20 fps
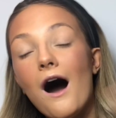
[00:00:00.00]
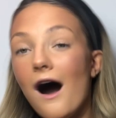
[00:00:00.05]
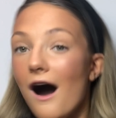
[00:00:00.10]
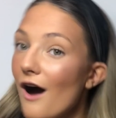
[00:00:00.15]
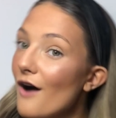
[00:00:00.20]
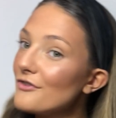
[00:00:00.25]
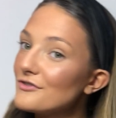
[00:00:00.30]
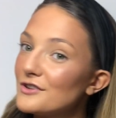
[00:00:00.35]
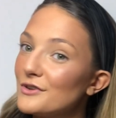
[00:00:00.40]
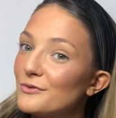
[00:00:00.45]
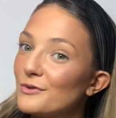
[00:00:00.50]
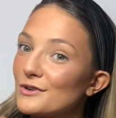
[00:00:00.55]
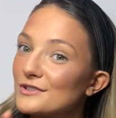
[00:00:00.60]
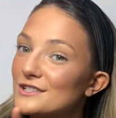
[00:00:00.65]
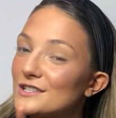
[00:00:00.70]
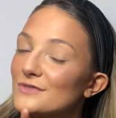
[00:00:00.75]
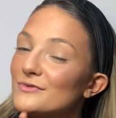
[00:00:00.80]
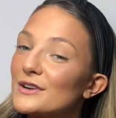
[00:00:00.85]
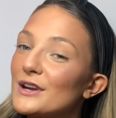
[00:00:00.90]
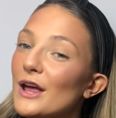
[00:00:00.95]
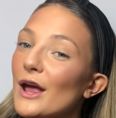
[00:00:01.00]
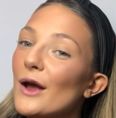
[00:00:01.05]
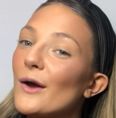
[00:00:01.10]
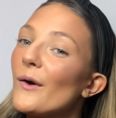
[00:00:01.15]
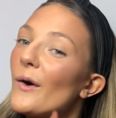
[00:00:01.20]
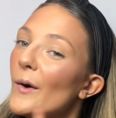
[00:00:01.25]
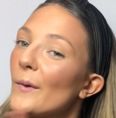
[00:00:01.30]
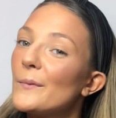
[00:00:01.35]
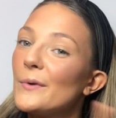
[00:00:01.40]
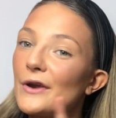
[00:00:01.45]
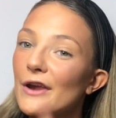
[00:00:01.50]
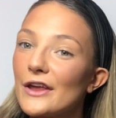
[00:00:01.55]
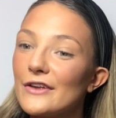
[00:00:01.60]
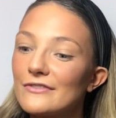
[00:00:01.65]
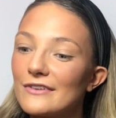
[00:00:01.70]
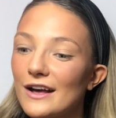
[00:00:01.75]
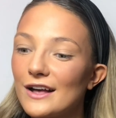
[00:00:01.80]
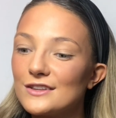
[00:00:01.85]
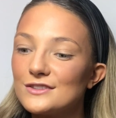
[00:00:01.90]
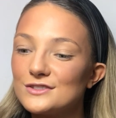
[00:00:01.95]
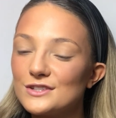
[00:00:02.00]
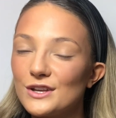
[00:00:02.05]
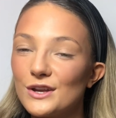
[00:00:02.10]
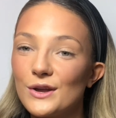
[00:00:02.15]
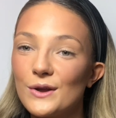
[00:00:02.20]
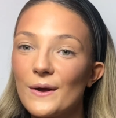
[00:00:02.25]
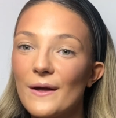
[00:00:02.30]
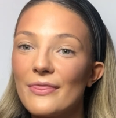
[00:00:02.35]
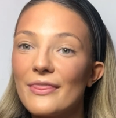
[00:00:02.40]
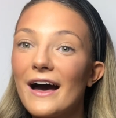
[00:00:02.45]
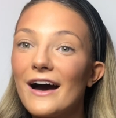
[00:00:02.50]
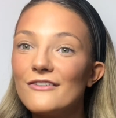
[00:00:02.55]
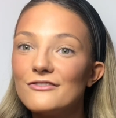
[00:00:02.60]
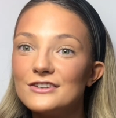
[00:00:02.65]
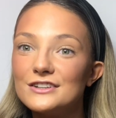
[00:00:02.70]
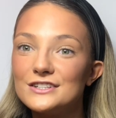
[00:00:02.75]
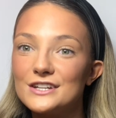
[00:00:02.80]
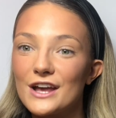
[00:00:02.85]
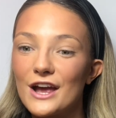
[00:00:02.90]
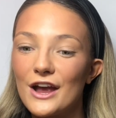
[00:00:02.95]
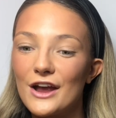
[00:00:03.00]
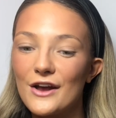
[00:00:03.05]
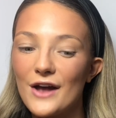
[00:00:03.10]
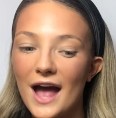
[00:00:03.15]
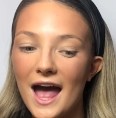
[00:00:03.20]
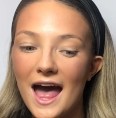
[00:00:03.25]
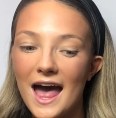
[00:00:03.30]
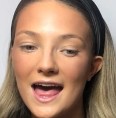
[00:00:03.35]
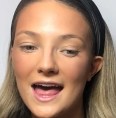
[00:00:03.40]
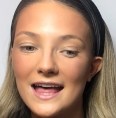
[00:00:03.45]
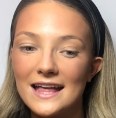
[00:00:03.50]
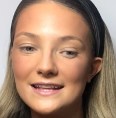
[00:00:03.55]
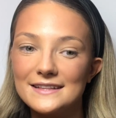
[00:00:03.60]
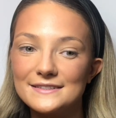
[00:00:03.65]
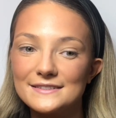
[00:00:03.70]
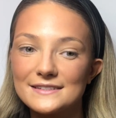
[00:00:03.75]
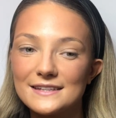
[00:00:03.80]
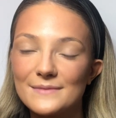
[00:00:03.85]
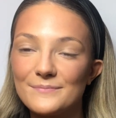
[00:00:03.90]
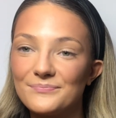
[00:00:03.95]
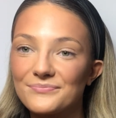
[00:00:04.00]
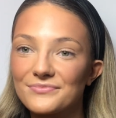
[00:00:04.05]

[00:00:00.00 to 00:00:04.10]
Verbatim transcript: after you've watched this video, hop on over to that video and